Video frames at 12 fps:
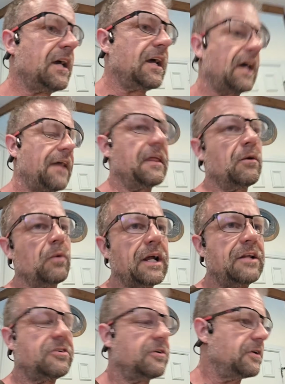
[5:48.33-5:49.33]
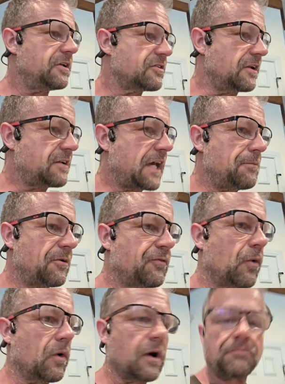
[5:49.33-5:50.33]
and then what I do is the day
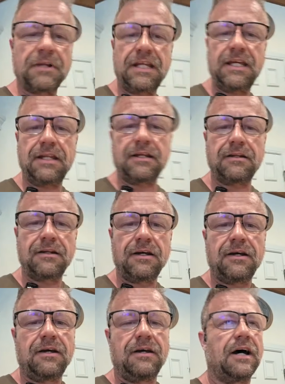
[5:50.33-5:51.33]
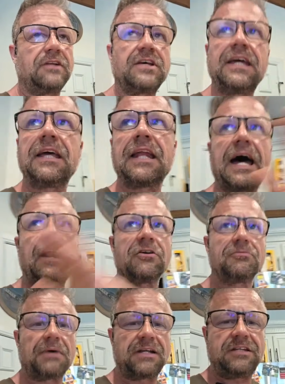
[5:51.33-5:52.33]
before I'm going to eat it, I take it out of
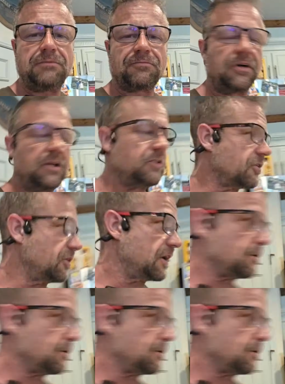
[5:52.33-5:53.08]
my deep freezer and I